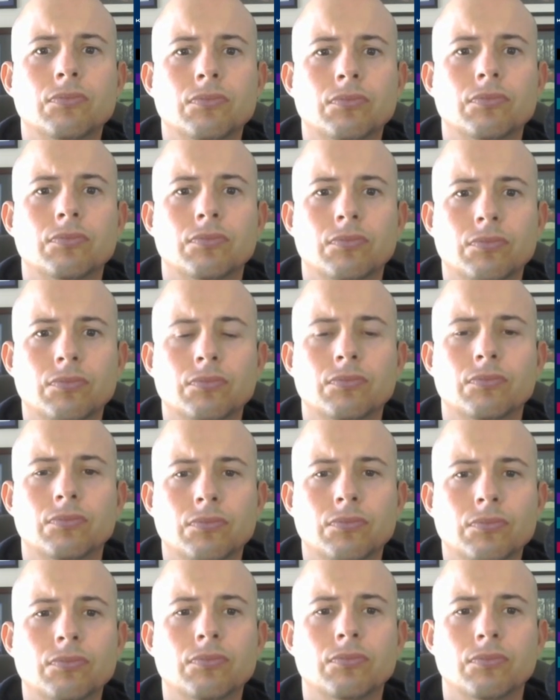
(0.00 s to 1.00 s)

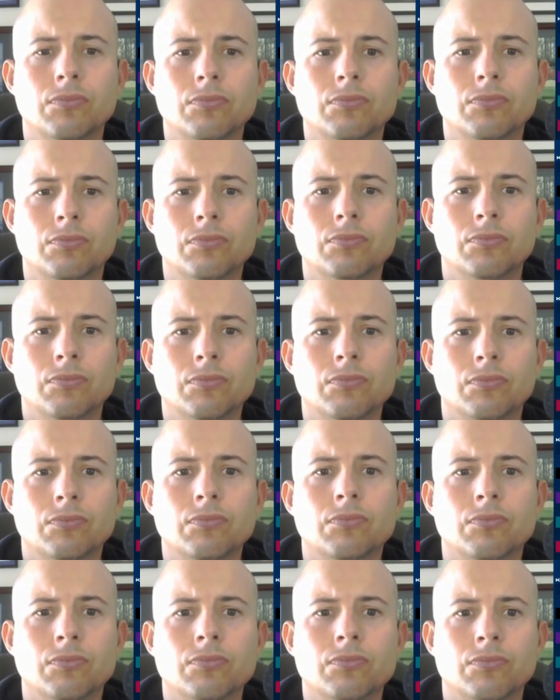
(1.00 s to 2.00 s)

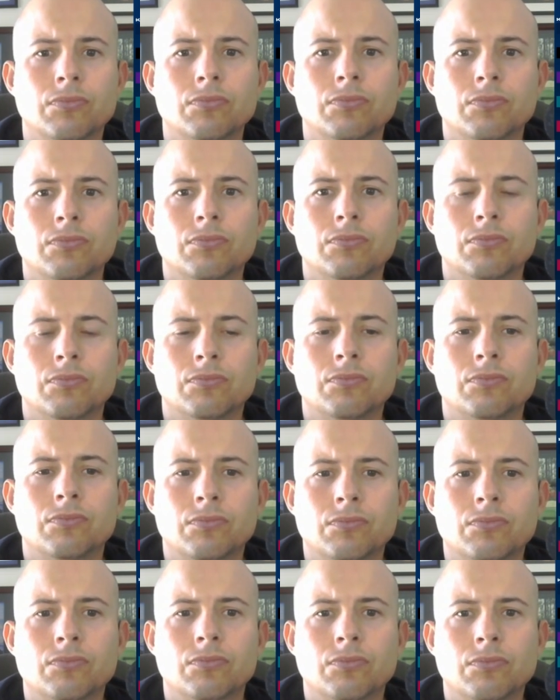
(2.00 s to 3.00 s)

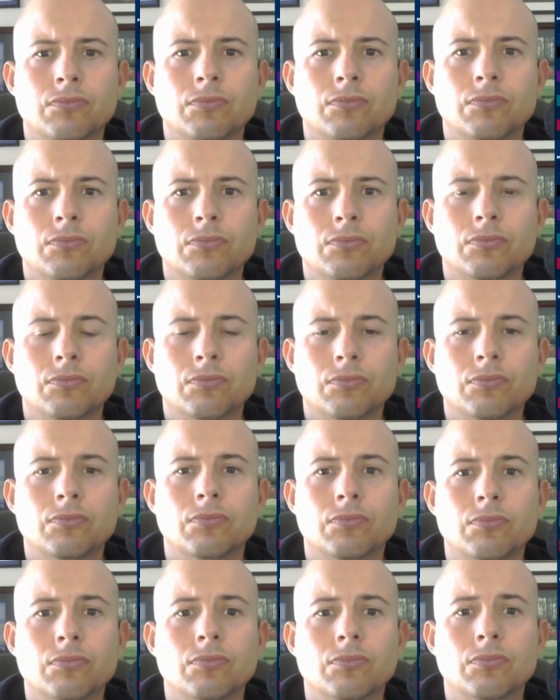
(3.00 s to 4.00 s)

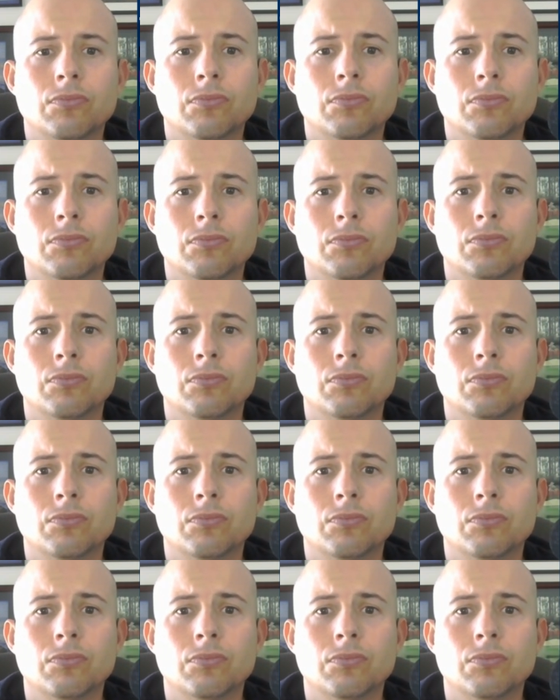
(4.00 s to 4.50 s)
This person isn't speaking.